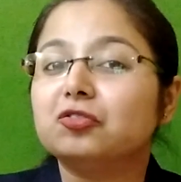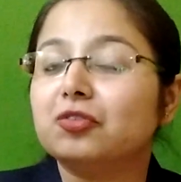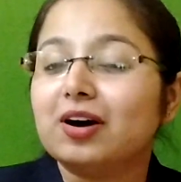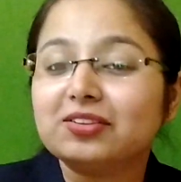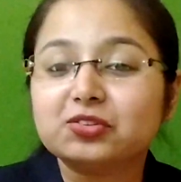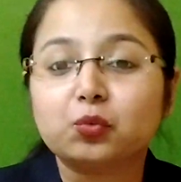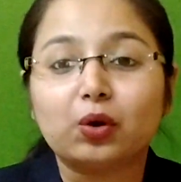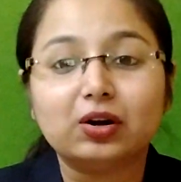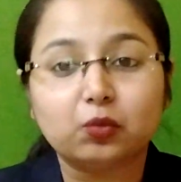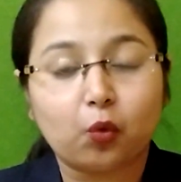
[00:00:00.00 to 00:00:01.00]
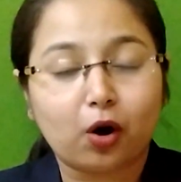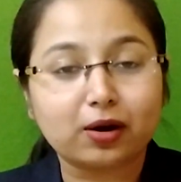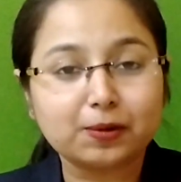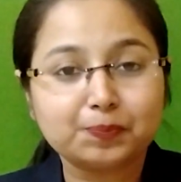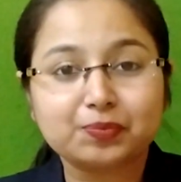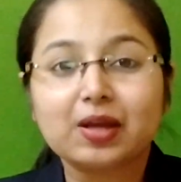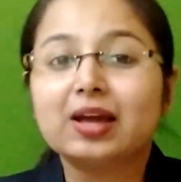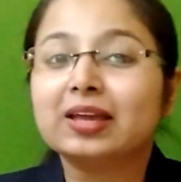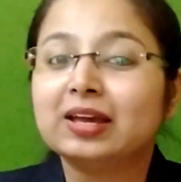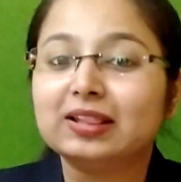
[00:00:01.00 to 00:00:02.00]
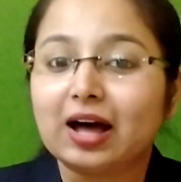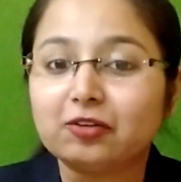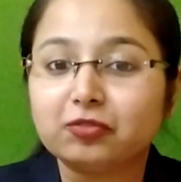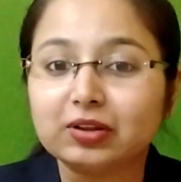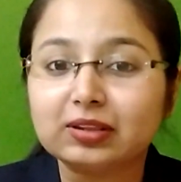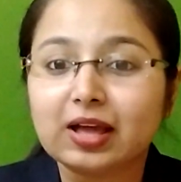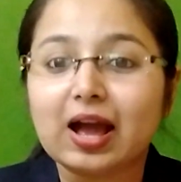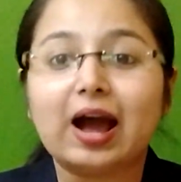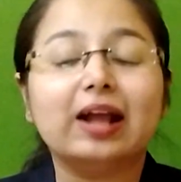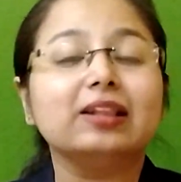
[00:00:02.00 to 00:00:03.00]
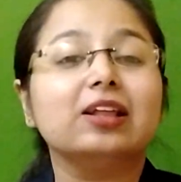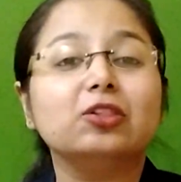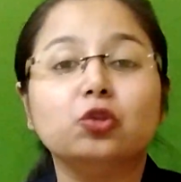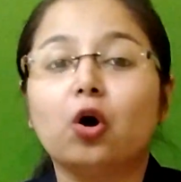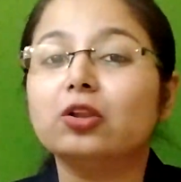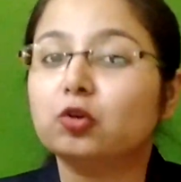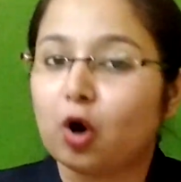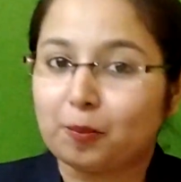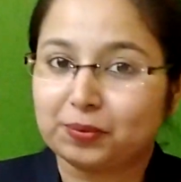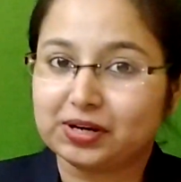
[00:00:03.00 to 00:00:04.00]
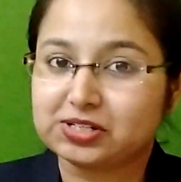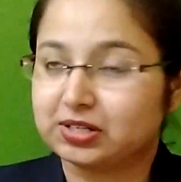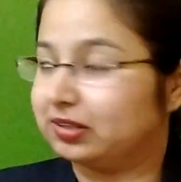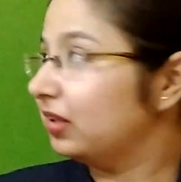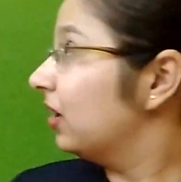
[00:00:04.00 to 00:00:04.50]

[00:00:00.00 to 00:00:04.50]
First World War, Khilafat and non-cooperation.